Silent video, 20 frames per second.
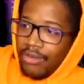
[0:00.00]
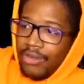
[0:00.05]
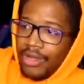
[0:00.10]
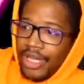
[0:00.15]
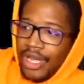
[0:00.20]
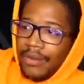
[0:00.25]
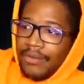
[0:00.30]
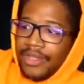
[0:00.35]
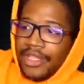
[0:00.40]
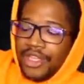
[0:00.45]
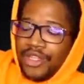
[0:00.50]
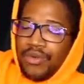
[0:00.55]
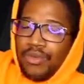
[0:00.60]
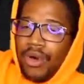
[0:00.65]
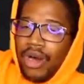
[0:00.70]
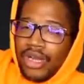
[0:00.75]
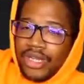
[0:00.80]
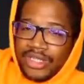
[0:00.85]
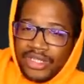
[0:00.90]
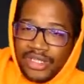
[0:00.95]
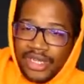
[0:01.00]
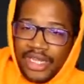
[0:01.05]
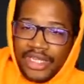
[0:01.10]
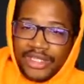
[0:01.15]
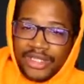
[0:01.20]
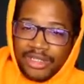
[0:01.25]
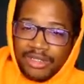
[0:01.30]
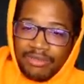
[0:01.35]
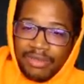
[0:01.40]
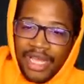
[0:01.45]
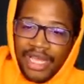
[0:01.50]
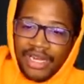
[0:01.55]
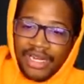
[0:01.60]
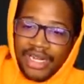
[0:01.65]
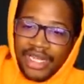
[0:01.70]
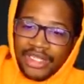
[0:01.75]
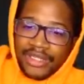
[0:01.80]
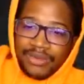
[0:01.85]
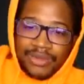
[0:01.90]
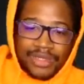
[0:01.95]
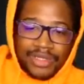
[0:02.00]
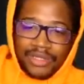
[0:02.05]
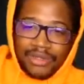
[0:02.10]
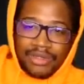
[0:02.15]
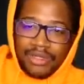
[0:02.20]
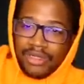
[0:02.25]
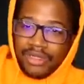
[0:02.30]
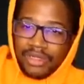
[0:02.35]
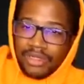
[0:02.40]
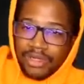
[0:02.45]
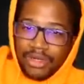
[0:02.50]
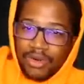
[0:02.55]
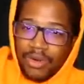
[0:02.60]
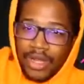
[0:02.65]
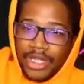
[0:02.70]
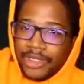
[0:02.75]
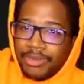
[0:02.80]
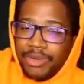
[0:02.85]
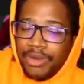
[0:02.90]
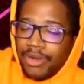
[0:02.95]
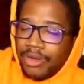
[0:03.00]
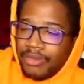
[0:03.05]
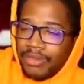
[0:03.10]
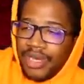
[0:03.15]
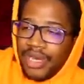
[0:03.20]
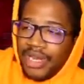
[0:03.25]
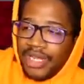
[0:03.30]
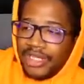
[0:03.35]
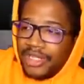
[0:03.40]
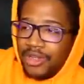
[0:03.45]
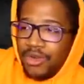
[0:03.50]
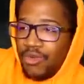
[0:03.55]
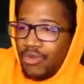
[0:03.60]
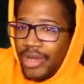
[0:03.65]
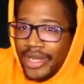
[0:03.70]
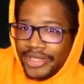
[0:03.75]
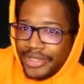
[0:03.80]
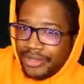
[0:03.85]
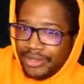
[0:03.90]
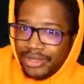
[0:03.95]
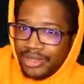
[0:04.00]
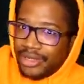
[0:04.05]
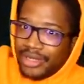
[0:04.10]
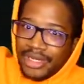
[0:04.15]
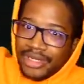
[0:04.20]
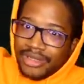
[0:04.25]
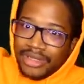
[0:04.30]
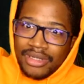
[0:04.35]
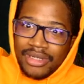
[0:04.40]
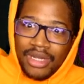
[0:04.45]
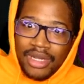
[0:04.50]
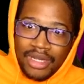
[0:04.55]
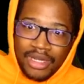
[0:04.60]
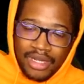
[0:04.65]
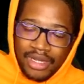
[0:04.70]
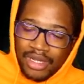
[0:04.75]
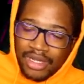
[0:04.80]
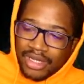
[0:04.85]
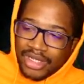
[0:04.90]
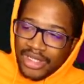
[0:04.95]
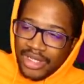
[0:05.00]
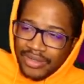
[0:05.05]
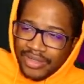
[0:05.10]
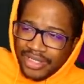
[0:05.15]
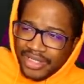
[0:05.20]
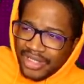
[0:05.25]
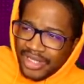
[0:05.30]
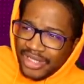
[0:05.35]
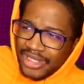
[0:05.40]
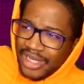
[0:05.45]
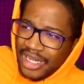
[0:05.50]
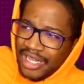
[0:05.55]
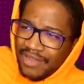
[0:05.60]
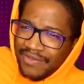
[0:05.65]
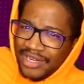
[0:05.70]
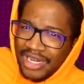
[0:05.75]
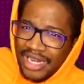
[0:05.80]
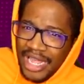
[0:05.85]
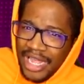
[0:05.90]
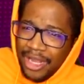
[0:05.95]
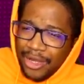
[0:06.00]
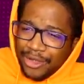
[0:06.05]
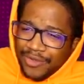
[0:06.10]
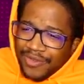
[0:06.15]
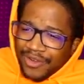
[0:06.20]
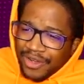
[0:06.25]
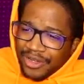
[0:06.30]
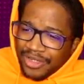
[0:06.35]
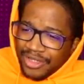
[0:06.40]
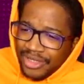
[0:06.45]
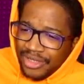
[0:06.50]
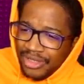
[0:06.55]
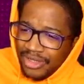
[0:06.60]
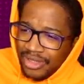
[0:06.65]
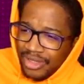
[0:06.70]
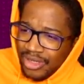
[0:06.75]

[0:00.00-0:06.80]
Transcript: everything you want is in Eastern mainly. That's what's the, the crazy part about it. There's no Western or nothing. I don't think that's not even the Lakers version.